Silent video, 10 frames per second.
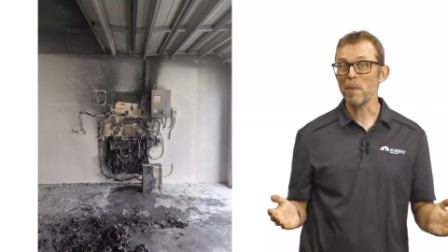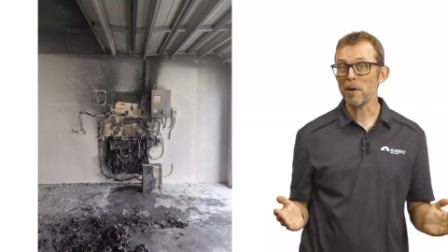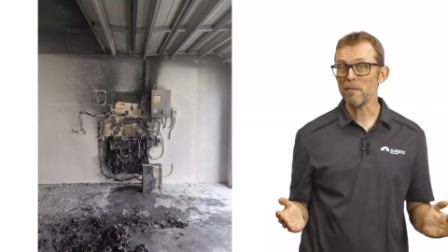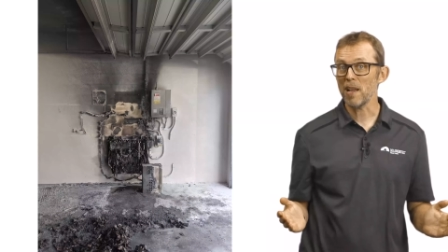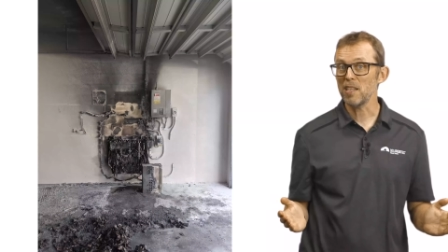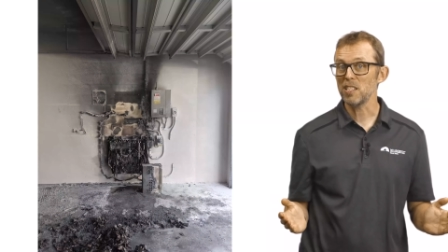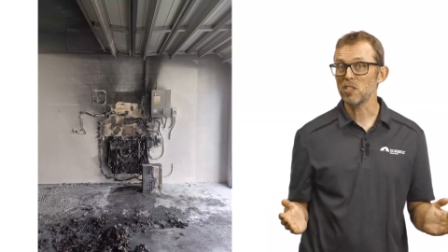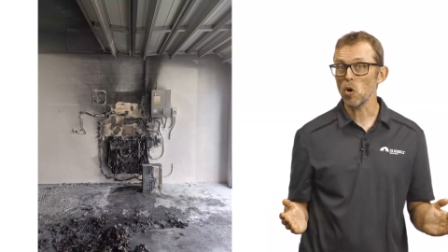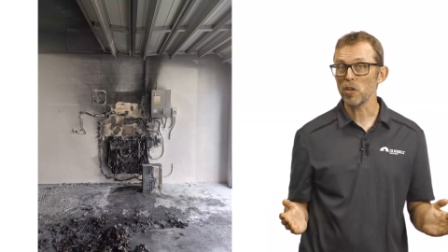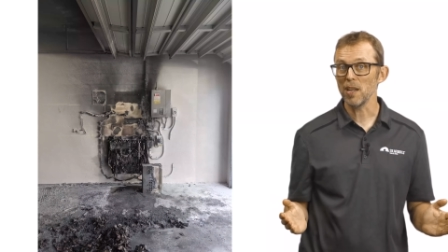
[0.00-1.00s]
the amount of energy
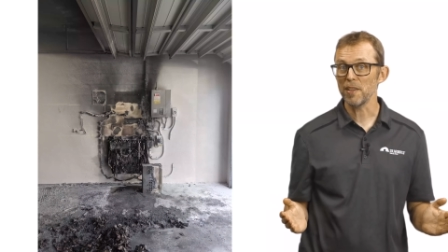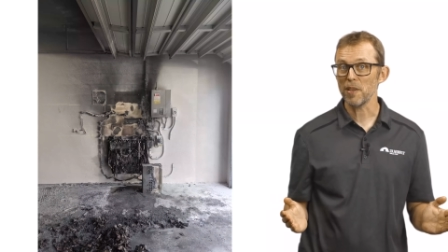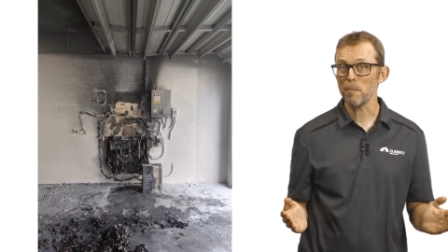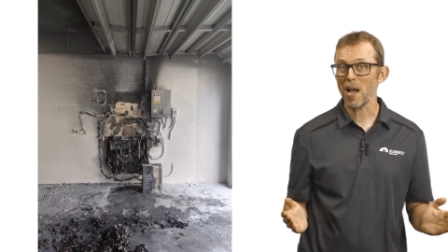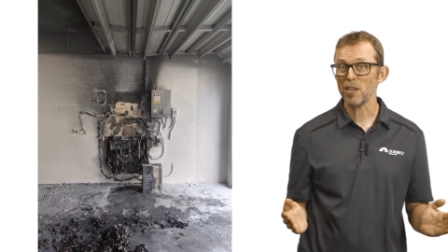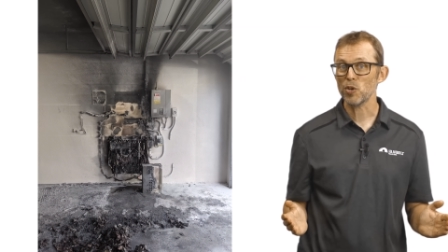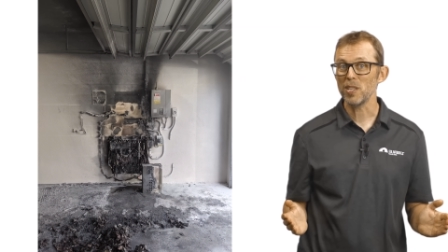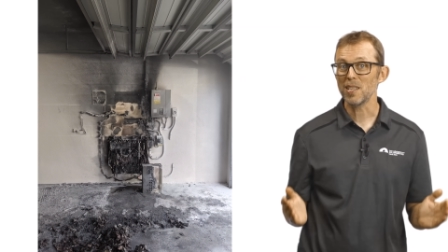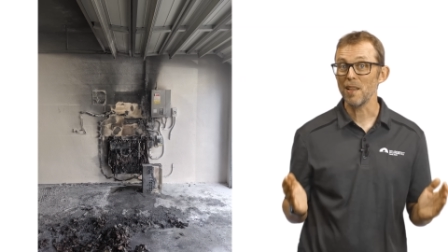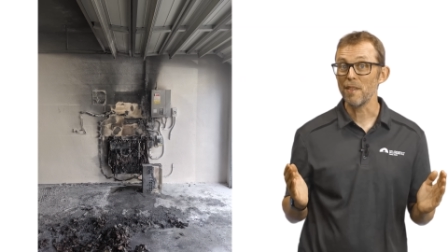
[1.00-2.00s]
stored in lithium
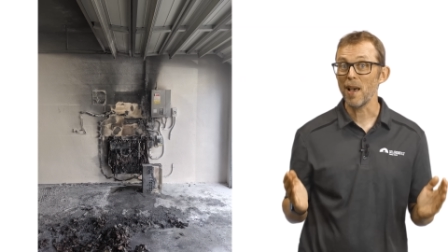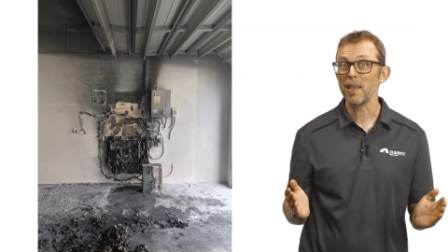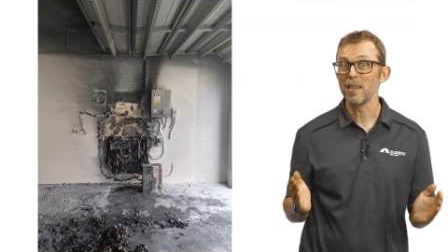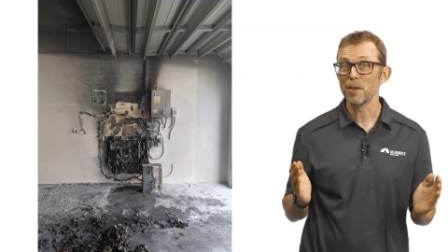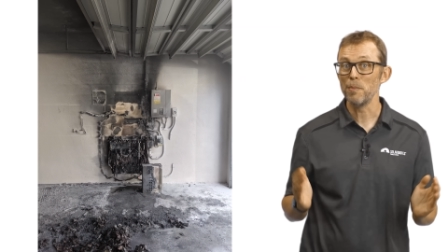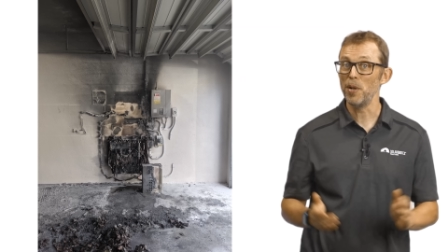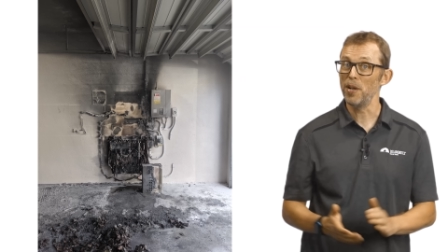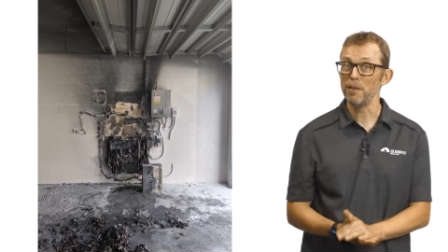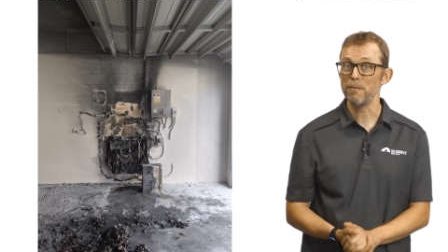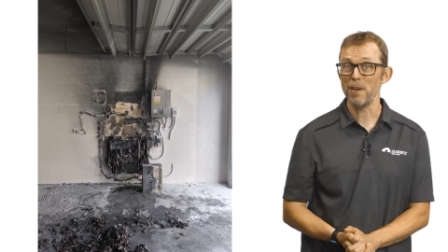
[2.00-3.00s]
batteries, they can
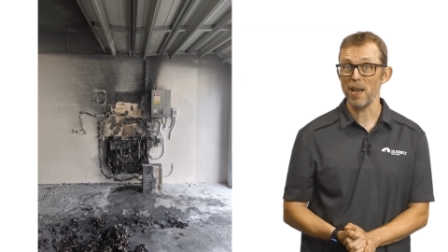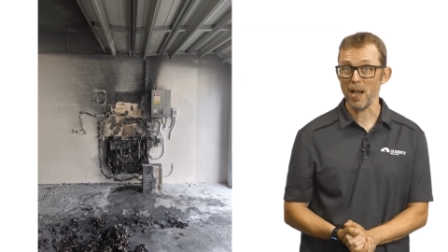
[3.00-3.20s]
burn for